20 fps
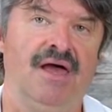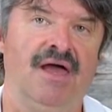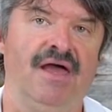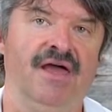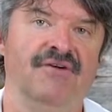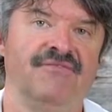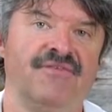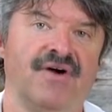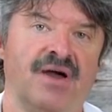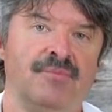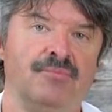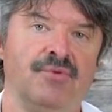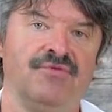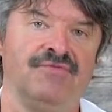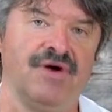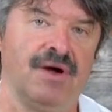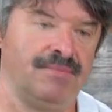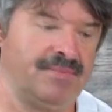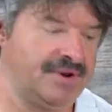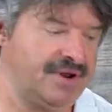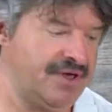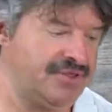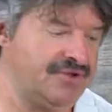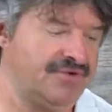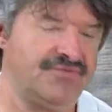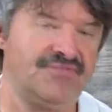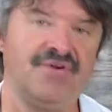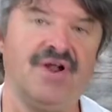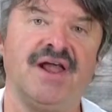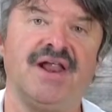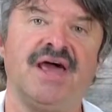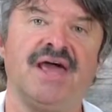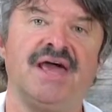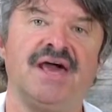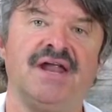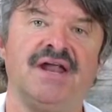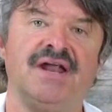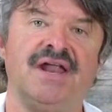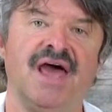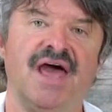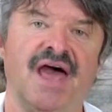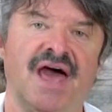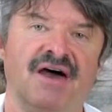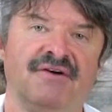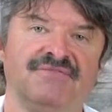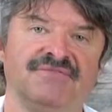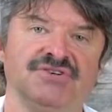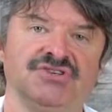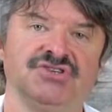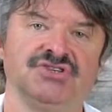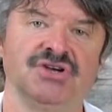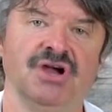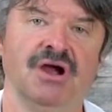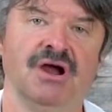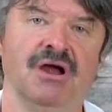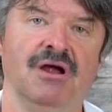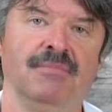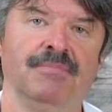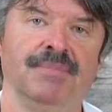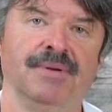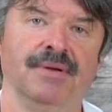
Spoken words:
If I move up another fret, I get an F sharp.